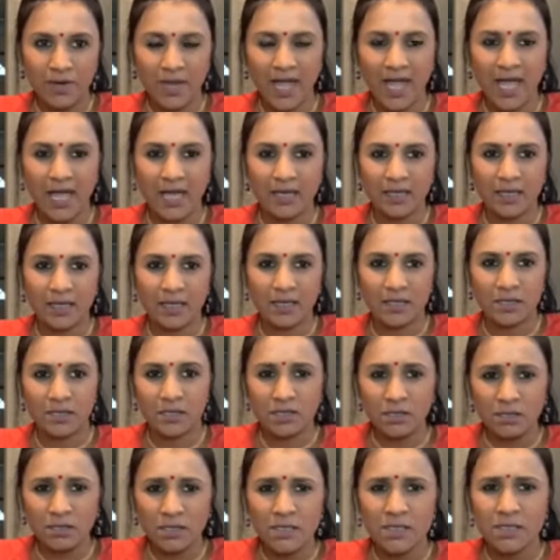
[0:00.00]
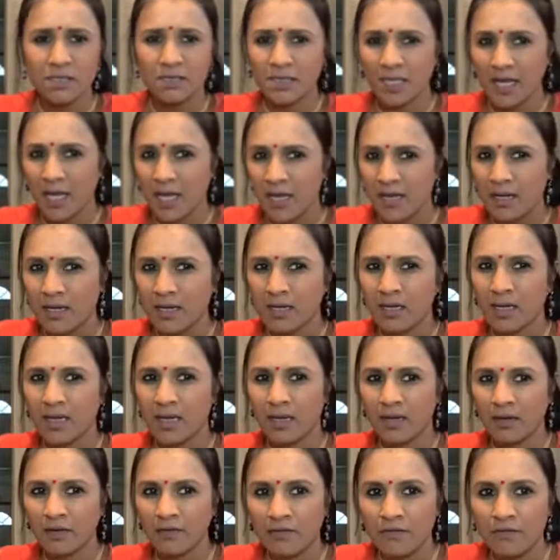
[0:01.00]
and it looks like
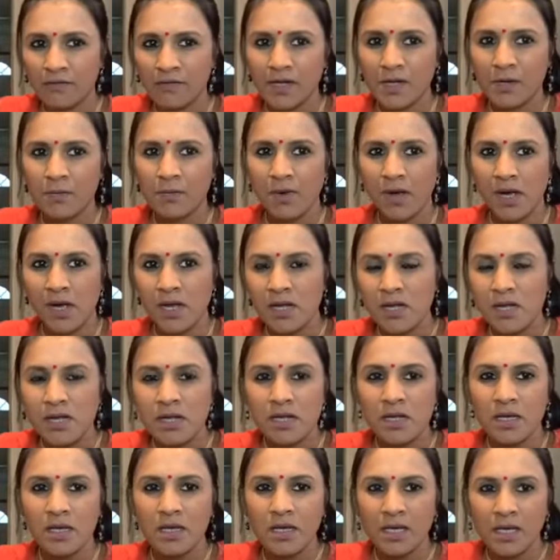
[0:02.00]
everyone